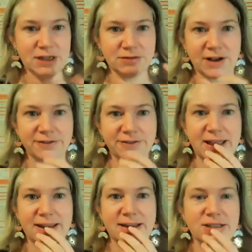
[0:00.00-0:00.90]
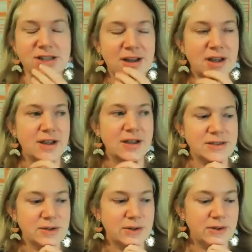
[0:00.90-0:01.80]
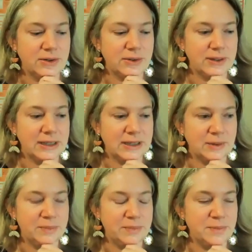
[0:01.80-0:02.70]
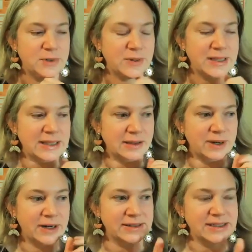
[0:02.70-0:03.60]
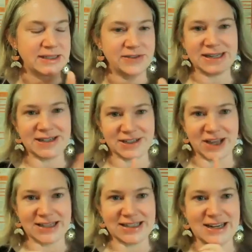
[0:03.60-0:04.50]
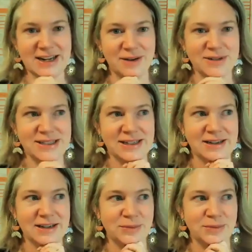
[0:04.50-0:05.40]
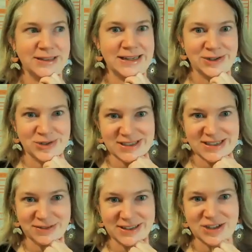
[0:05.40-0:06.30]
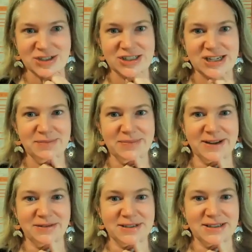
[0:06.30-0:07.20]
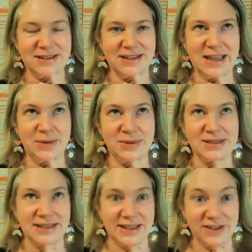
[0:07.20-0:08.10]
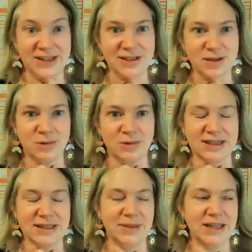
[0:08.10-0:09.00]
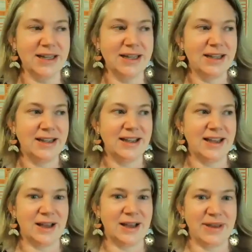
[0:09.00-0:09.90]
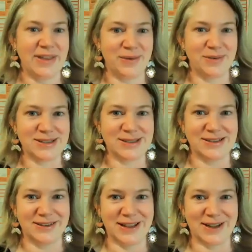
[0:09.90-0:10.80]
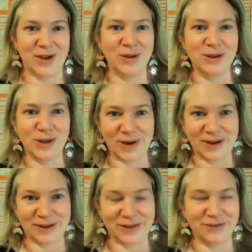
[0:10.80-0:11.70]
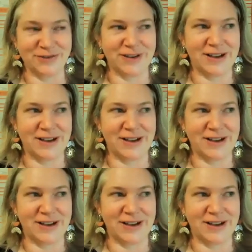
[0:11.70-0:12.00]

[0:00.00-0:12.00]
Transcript: rough gauge. So between when I was 17 to 19, I was in a really interesting relationship. He was 11 years older than me, and there was like a lot of